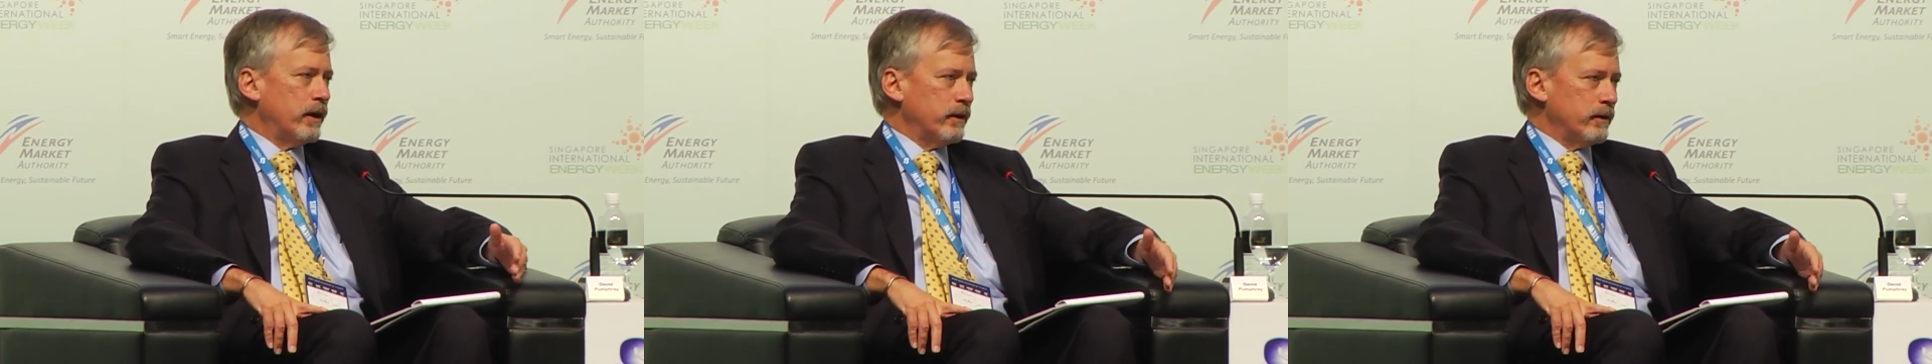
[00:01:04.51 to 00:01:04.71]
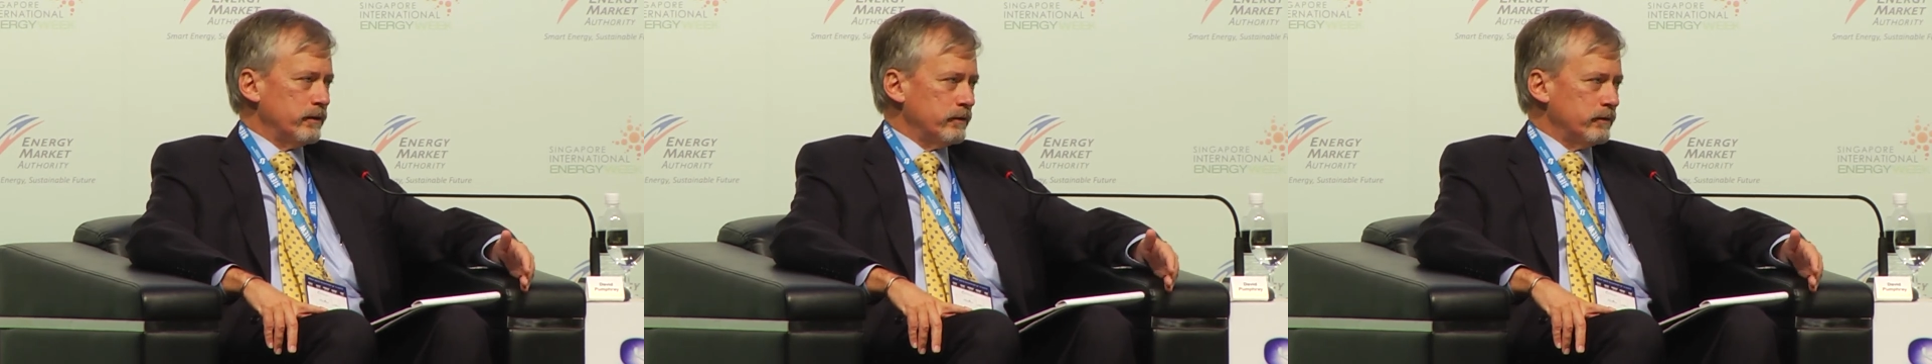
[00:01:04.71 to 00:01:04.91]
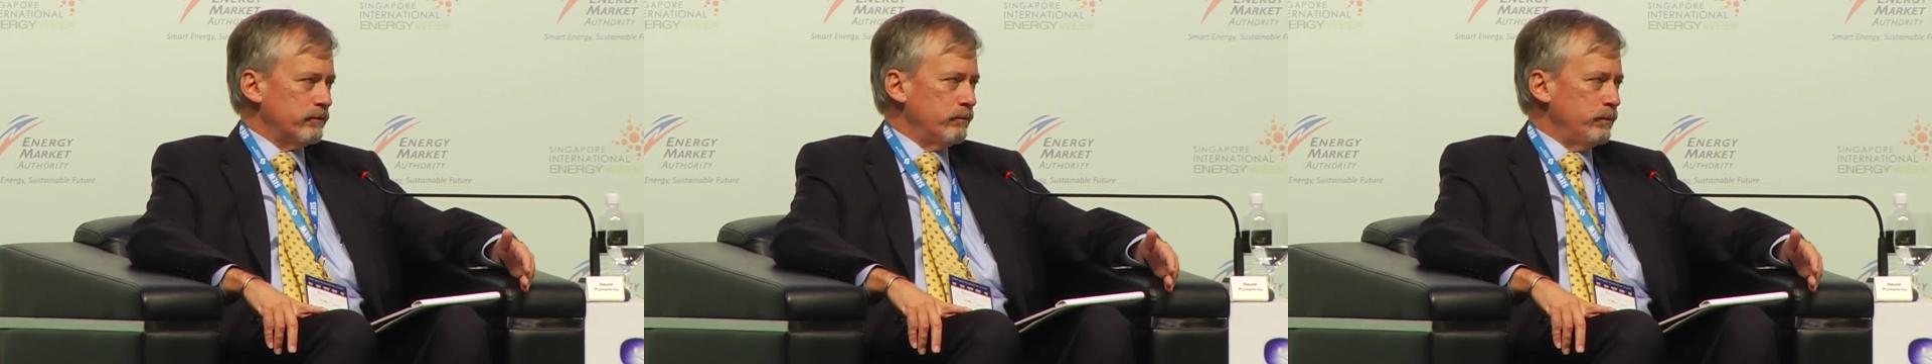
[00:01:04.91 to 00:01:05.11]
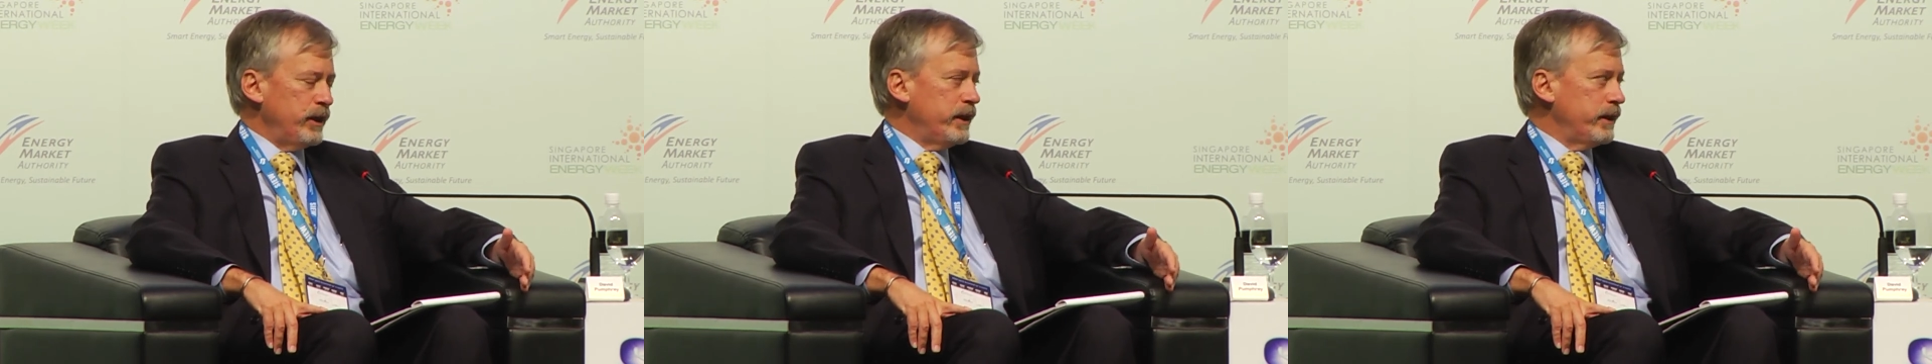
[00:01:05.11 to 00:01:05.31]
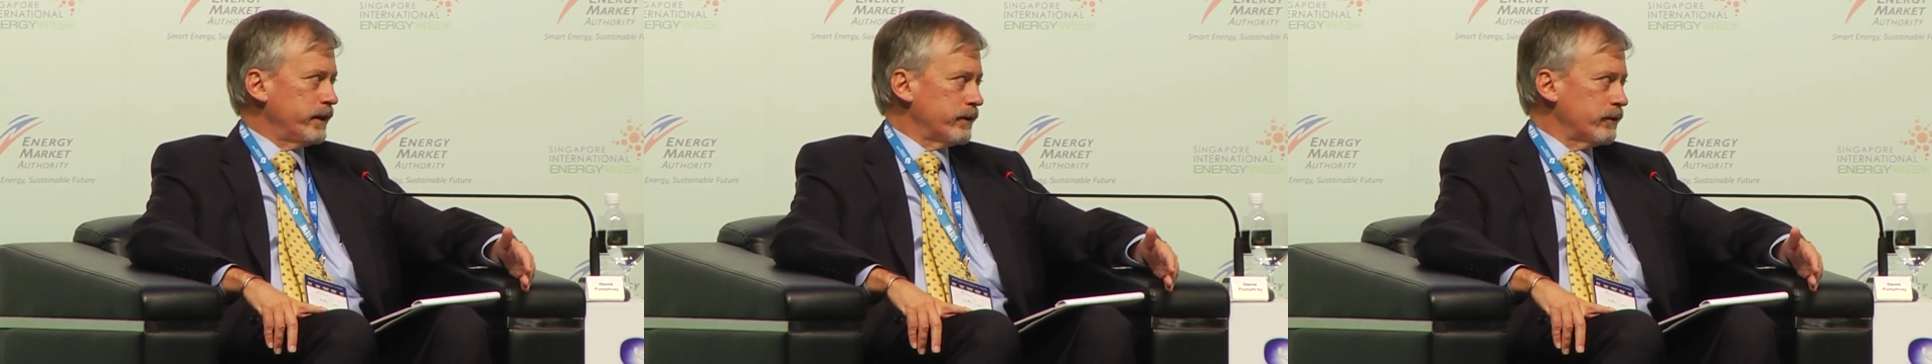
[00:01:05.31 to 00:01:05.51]
of
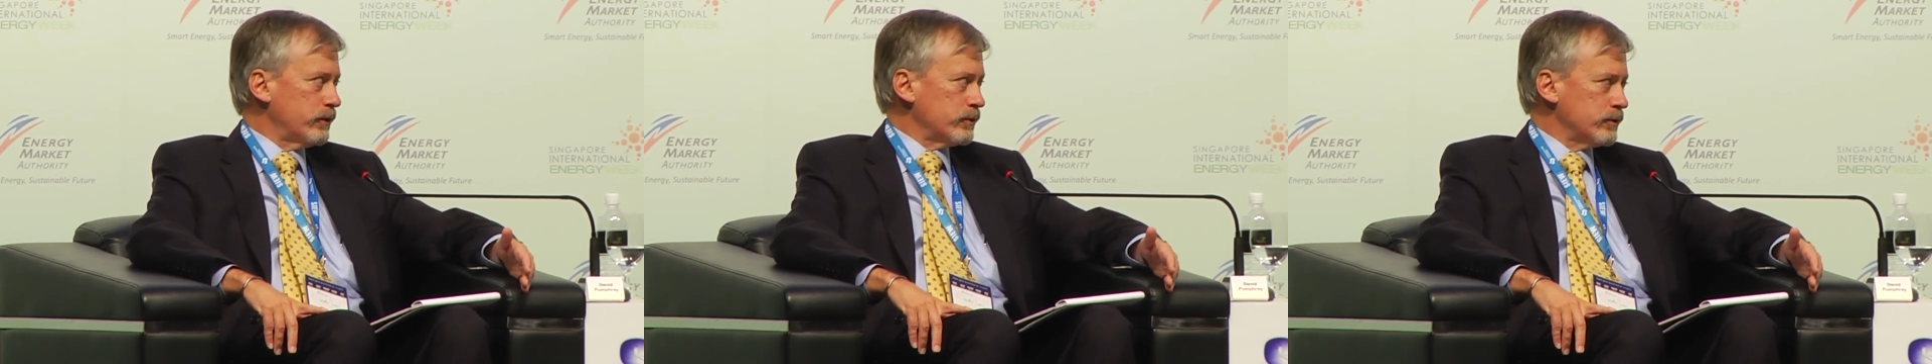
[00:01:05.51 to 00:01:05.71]
meeting